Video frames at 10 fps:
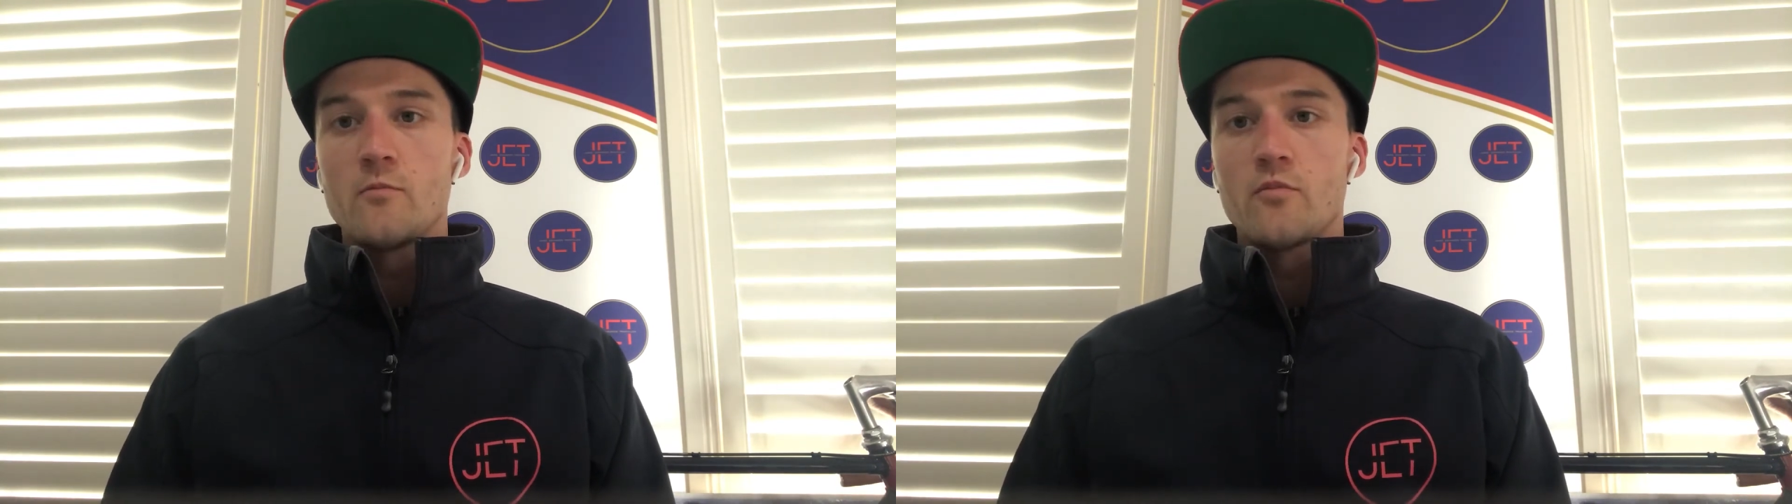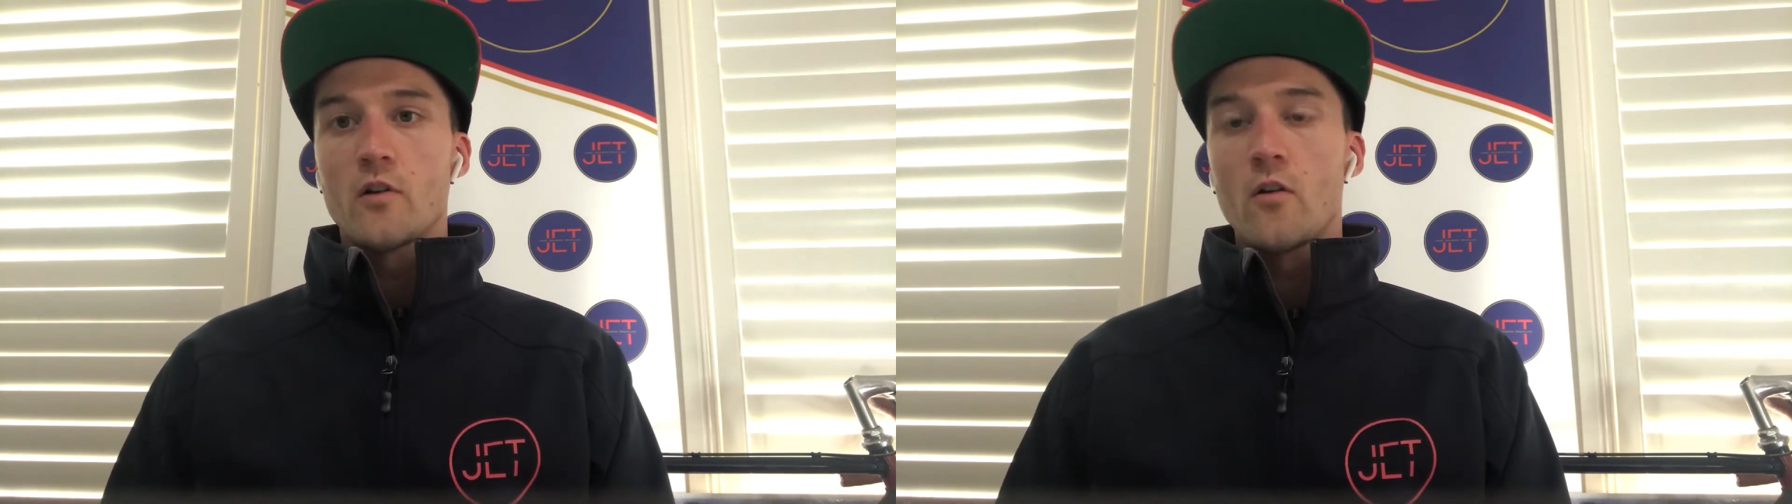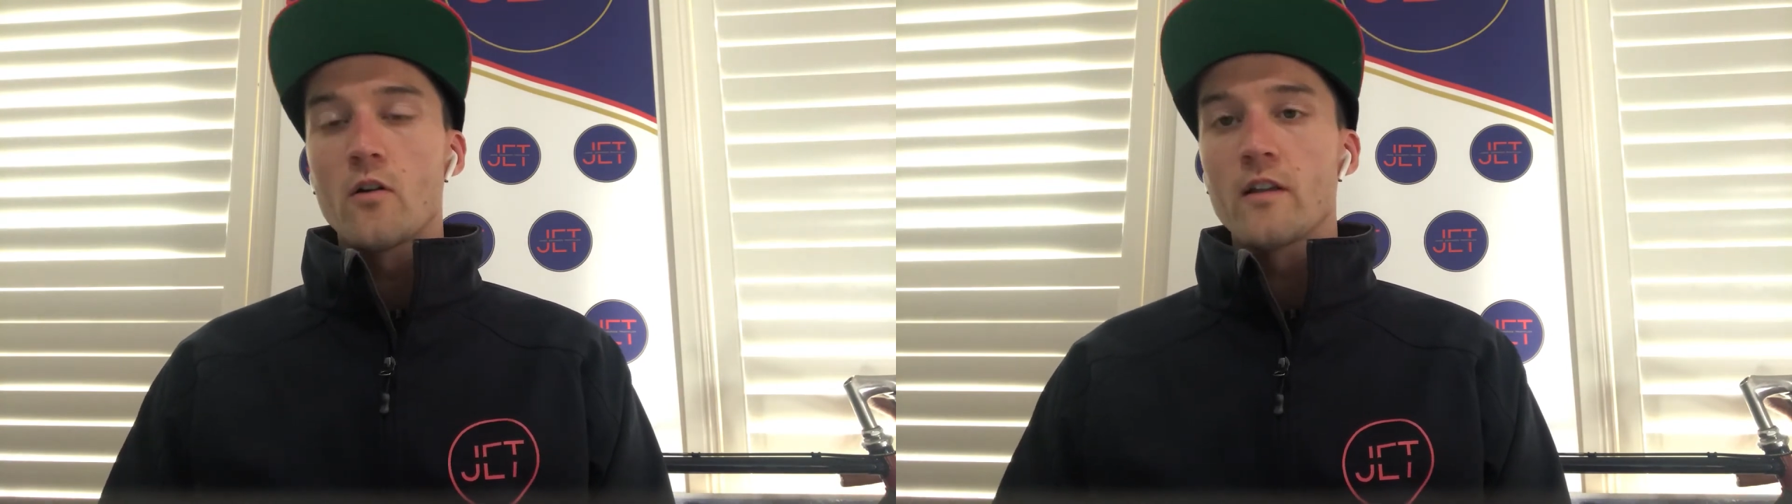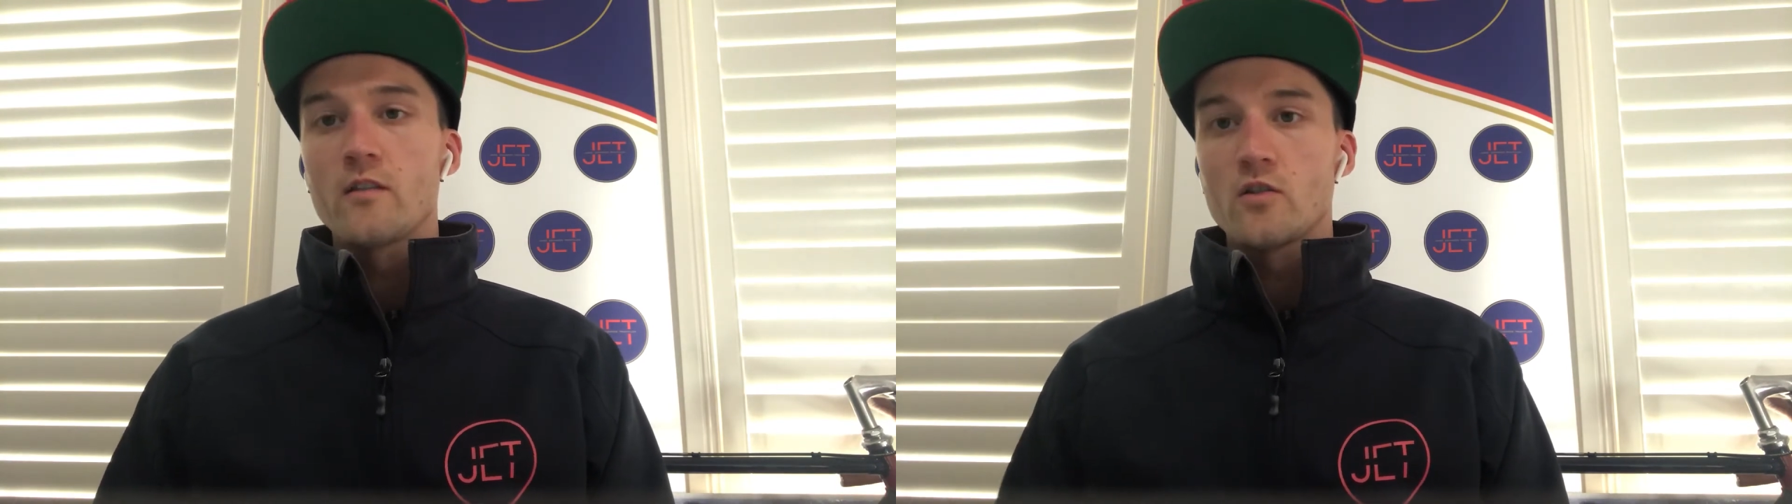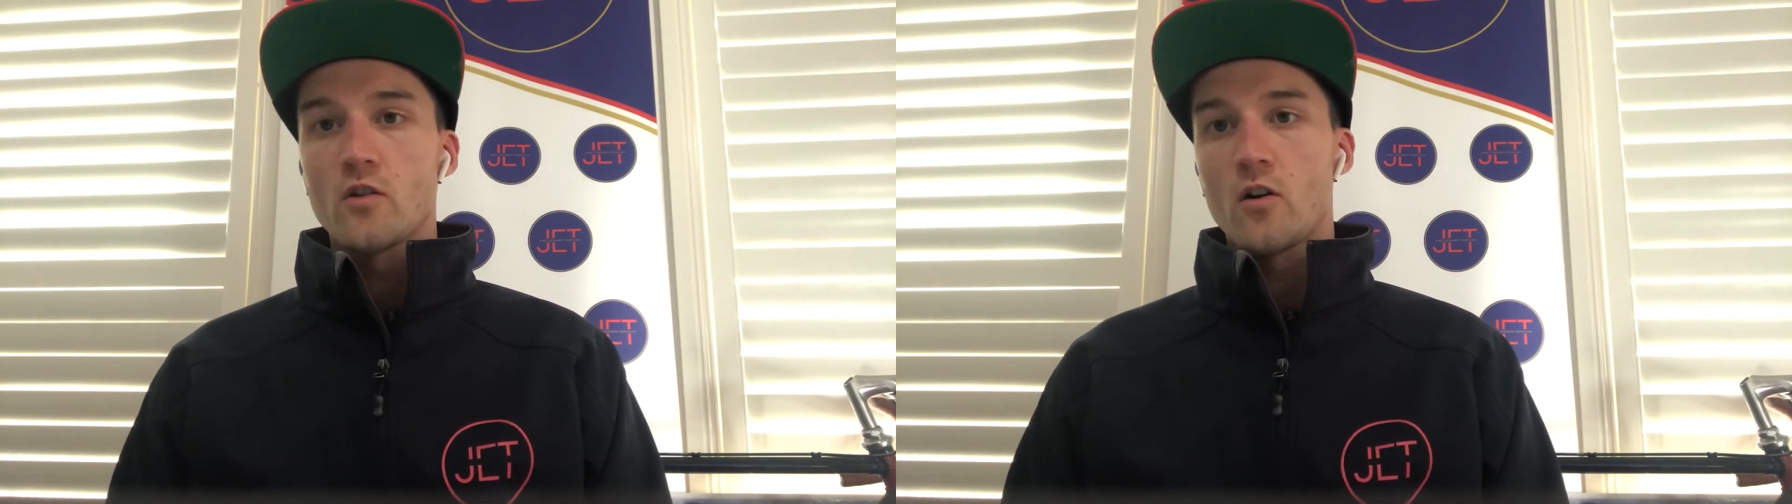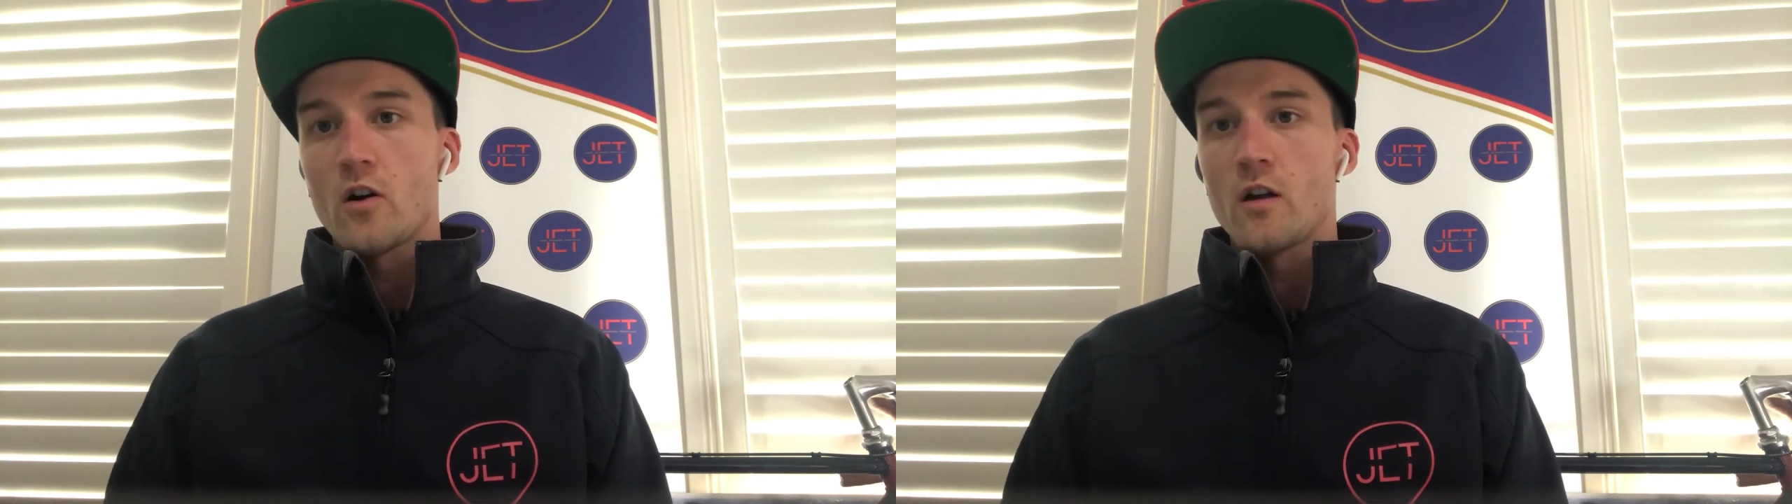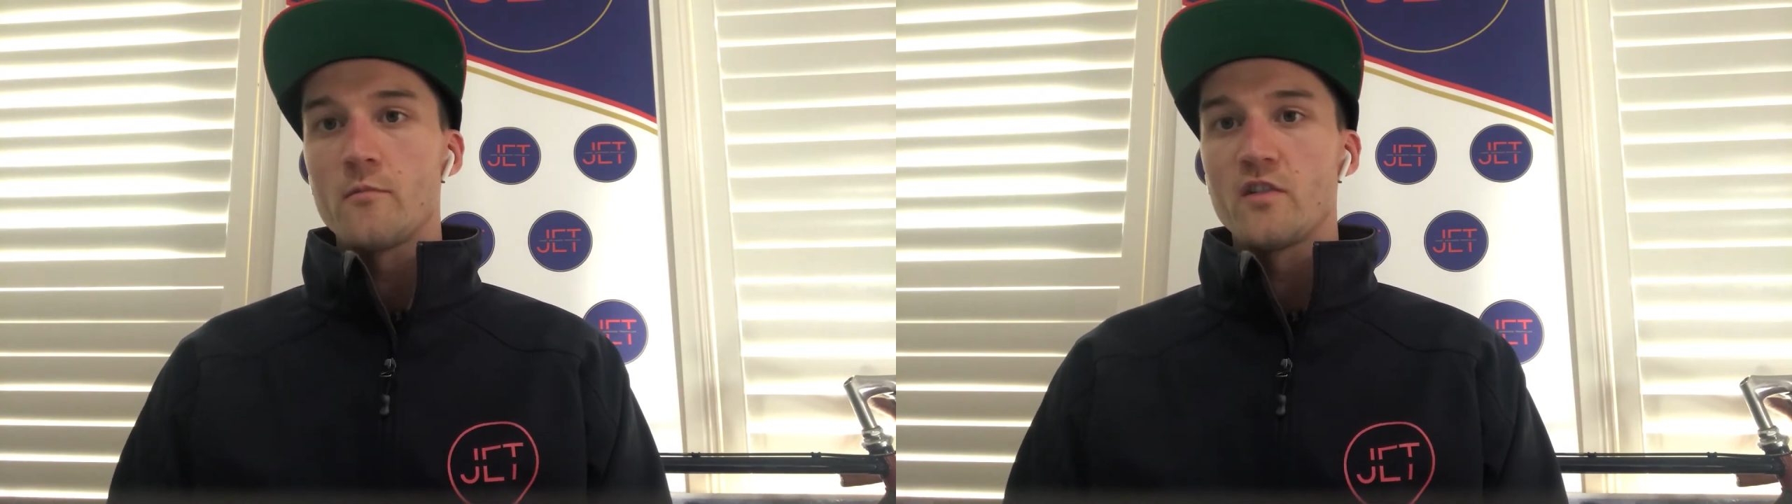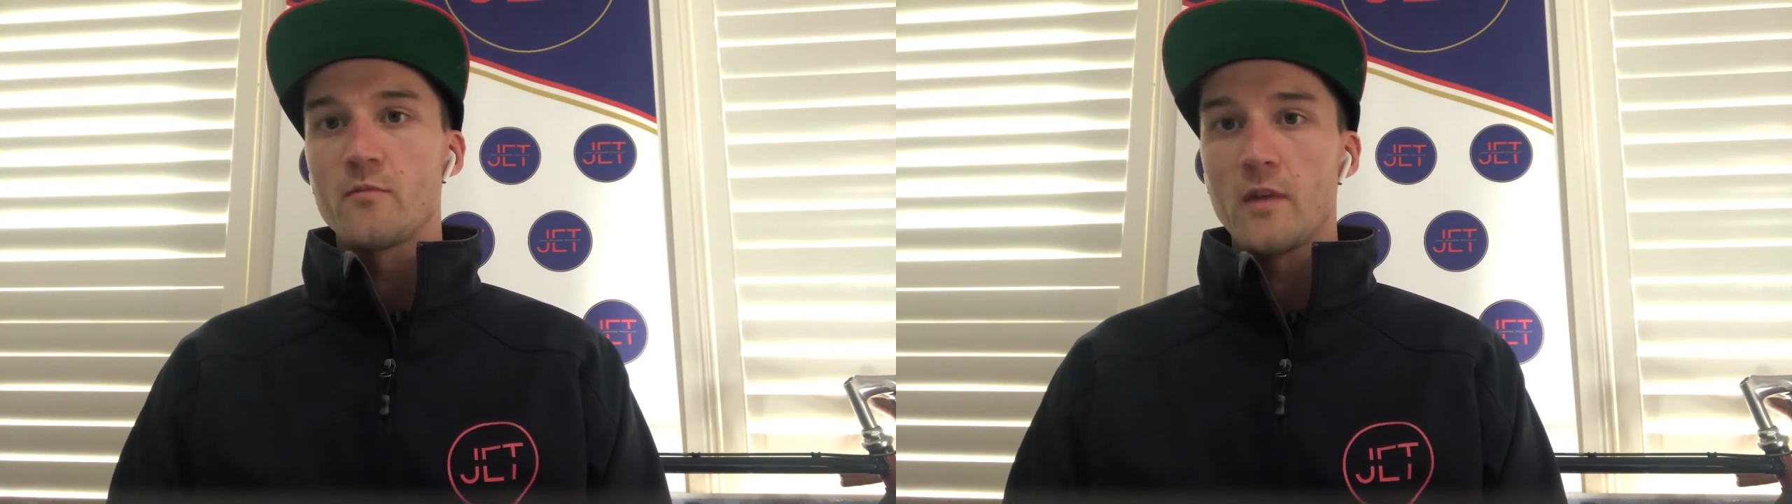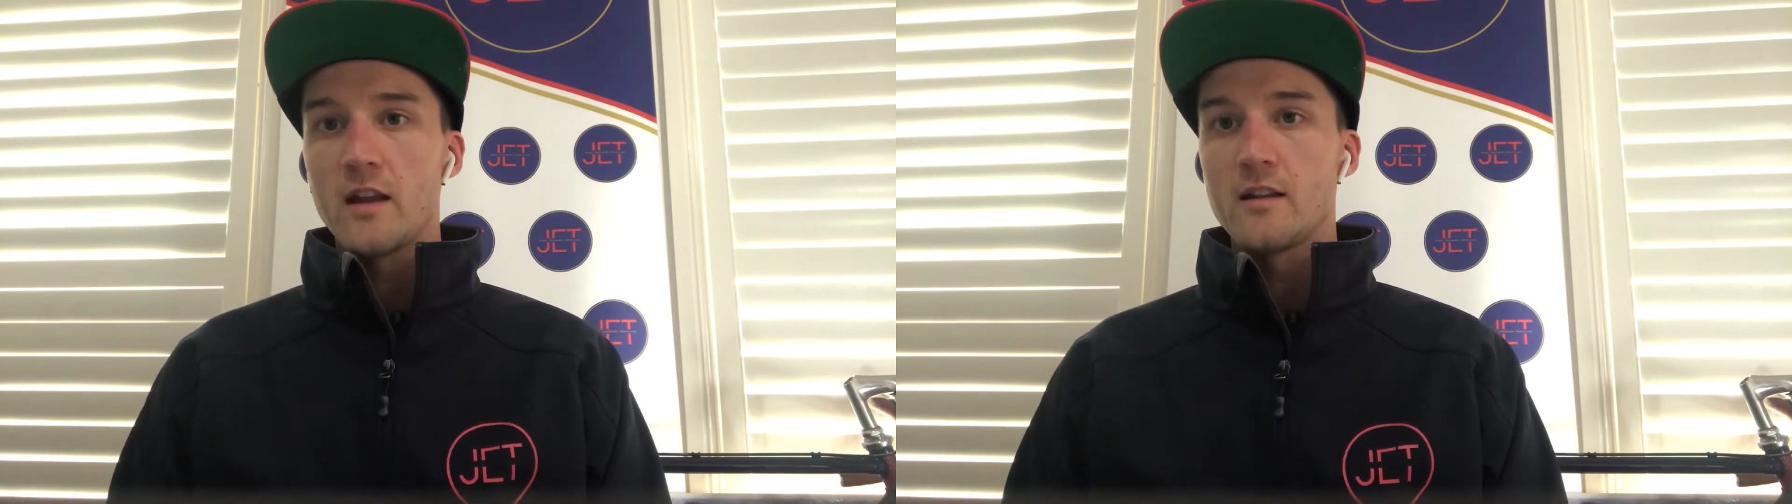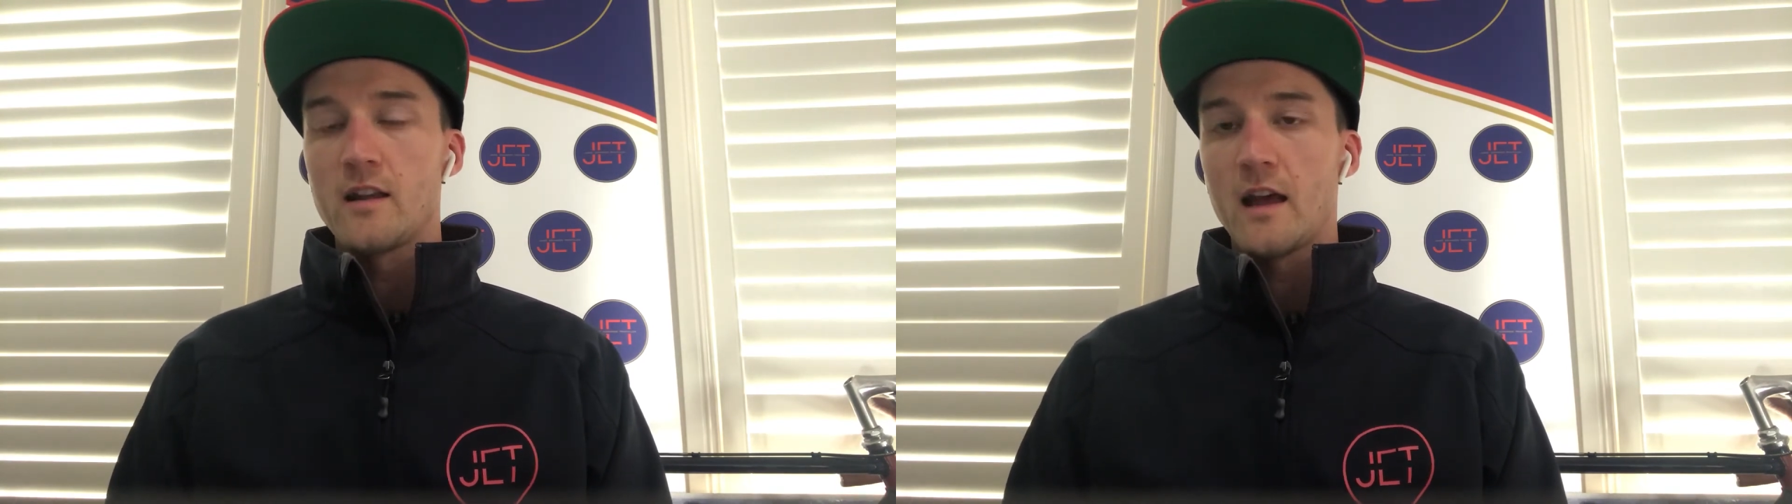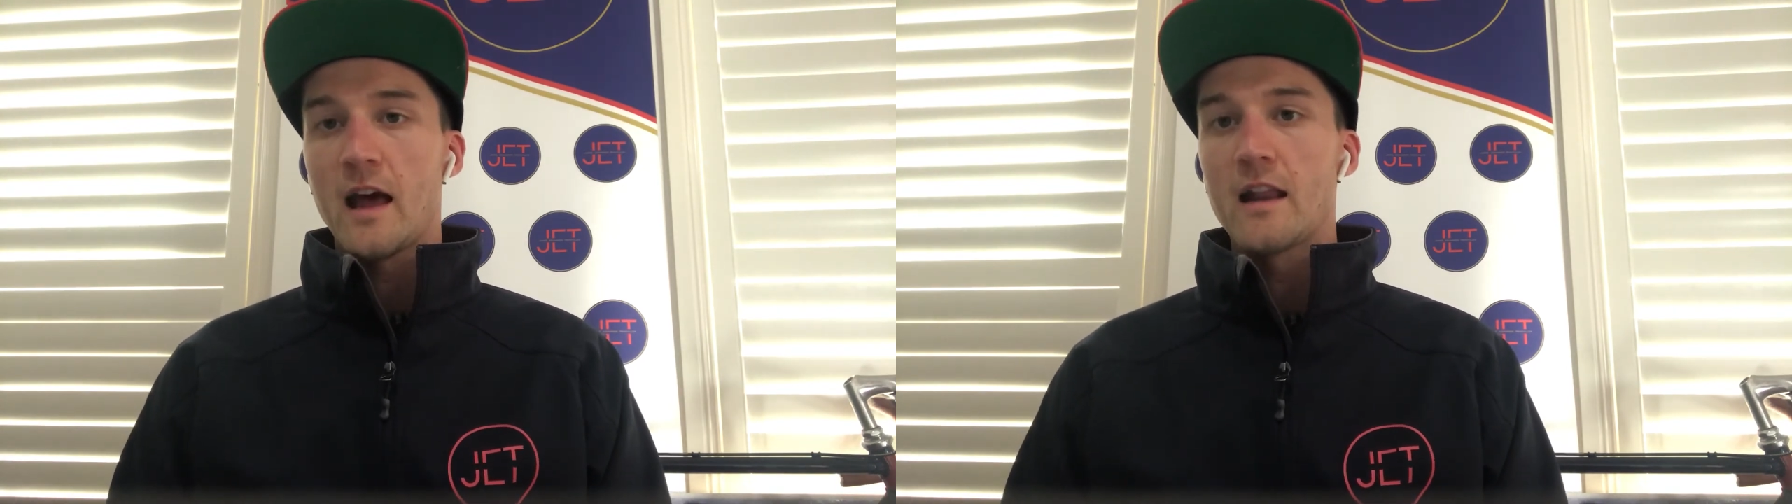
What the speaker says: prolonging the time spent at